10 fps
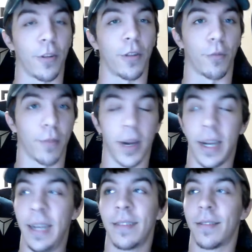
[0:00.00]
of the
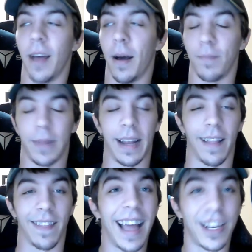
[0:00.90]
Marines, a
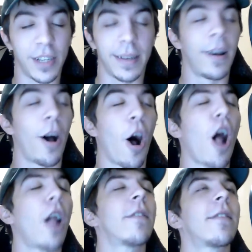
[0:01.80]
legend.
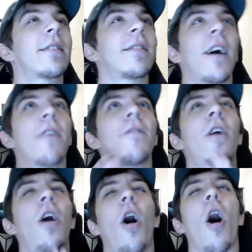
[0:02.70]
All of this stuff,
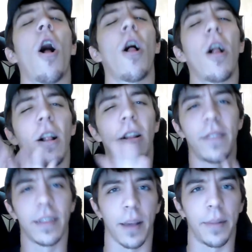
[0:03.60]
all of
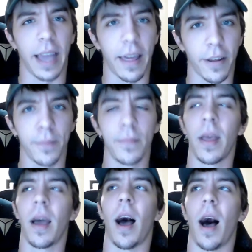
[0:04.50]
this coming together,
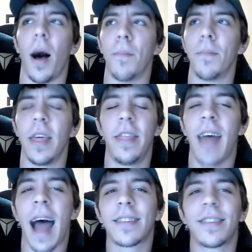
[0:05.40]

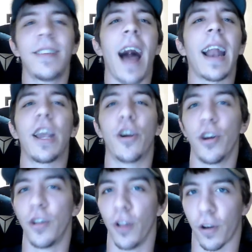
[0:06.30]
that's not a
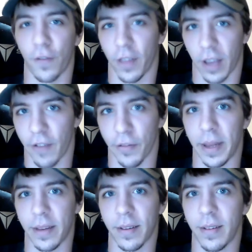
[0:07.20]
good look for the
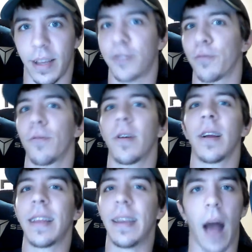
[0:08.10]
government. It's
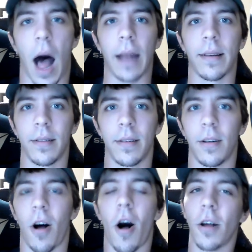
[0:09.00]
really not.
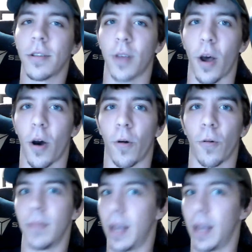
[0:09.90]
Also,